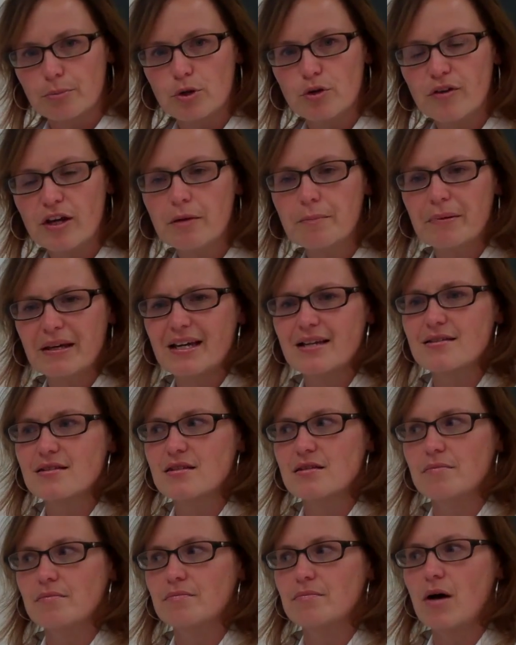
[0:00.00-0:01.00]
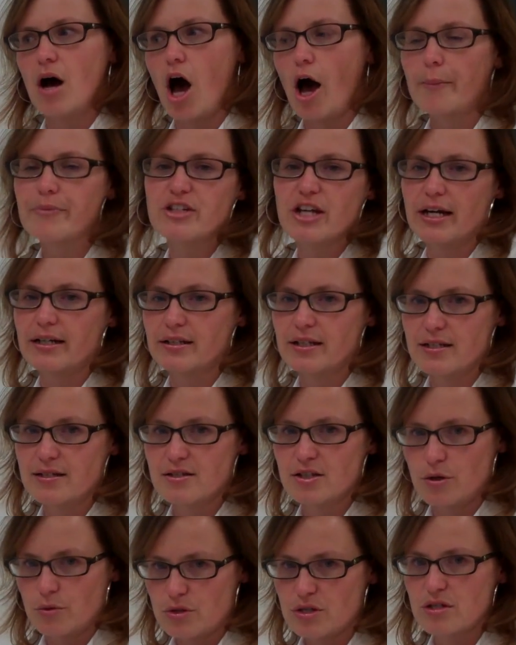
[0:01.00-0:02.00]
moving because the object is
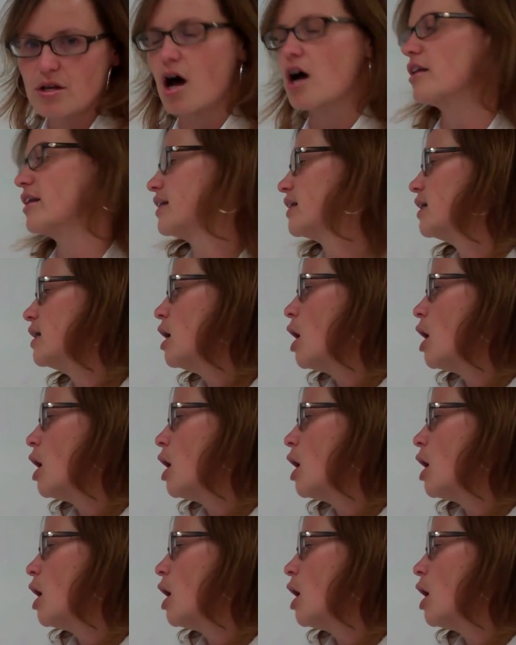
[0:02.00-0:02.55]
so solid.